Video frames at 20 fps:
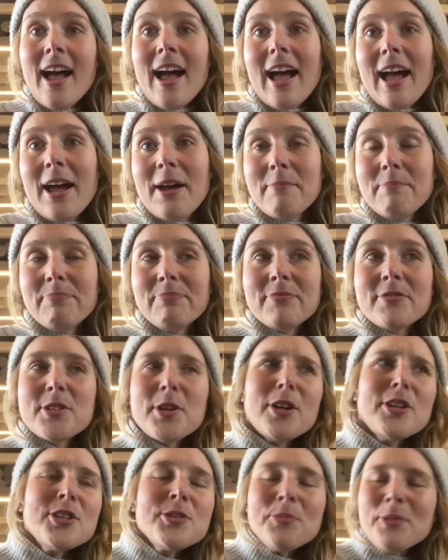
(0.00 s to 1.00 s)
So
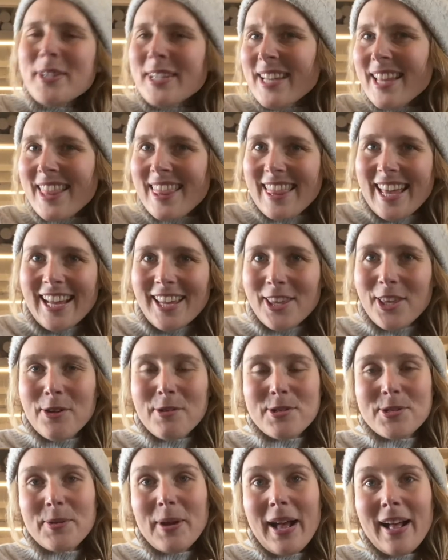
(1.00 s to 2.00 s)
I just wanted to thank you
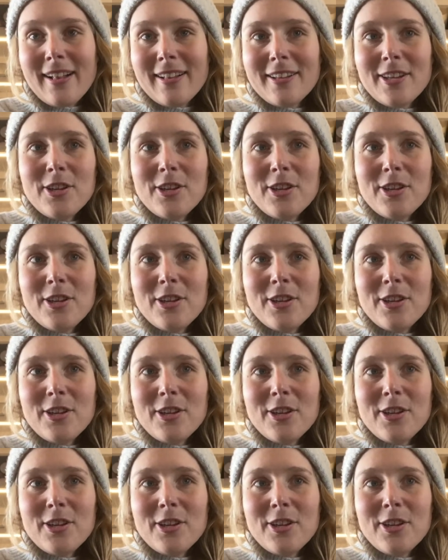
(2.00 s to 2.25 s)
as well.